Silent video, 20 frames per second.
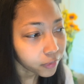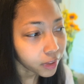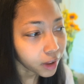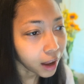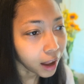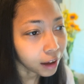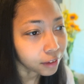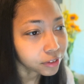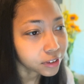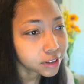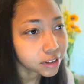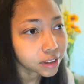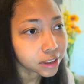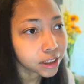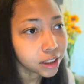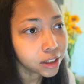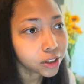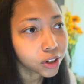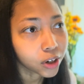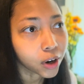I've
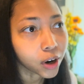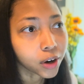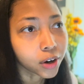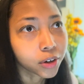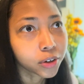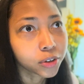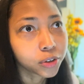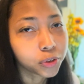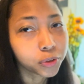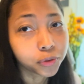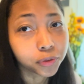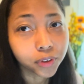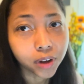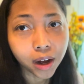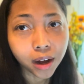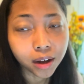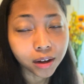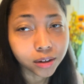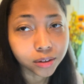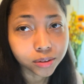seen the hurt you've
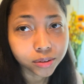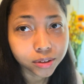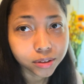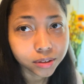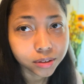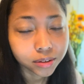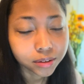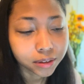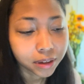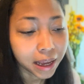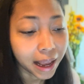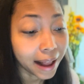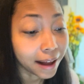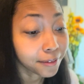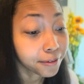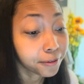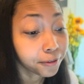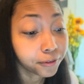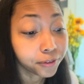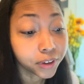caused. I
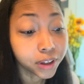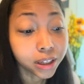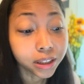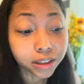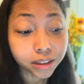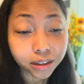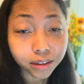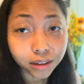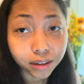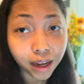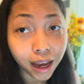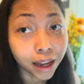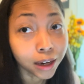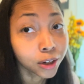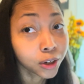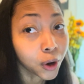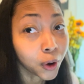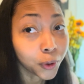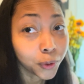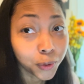feel it. I
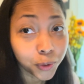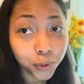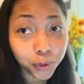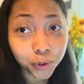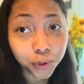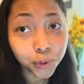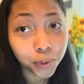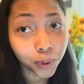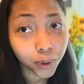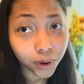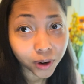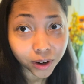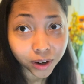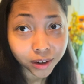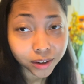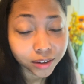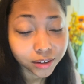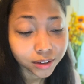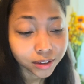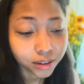know who you
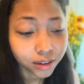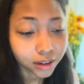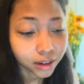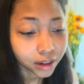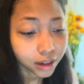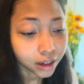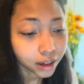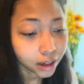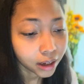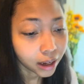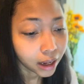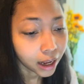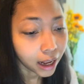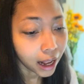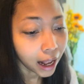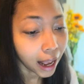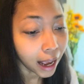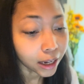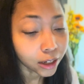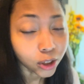are.
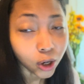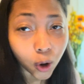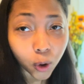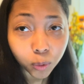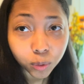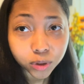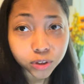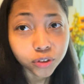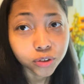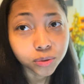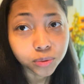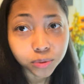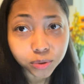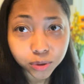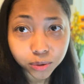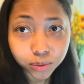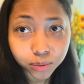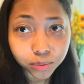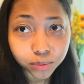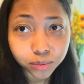I know what you do.